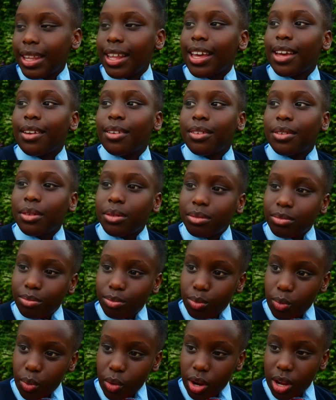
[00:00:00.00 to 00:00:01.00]
Like
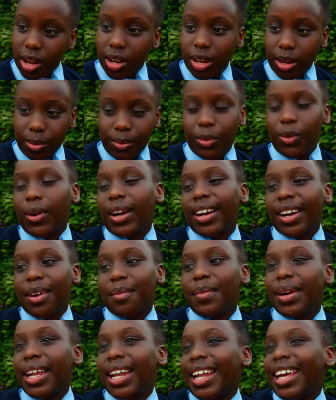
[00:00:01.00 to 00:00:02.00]
Brianna Mwanga
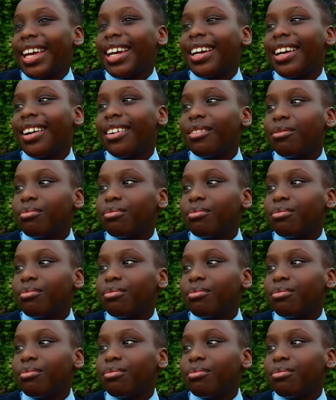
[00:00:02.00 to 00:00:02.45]
Malaika.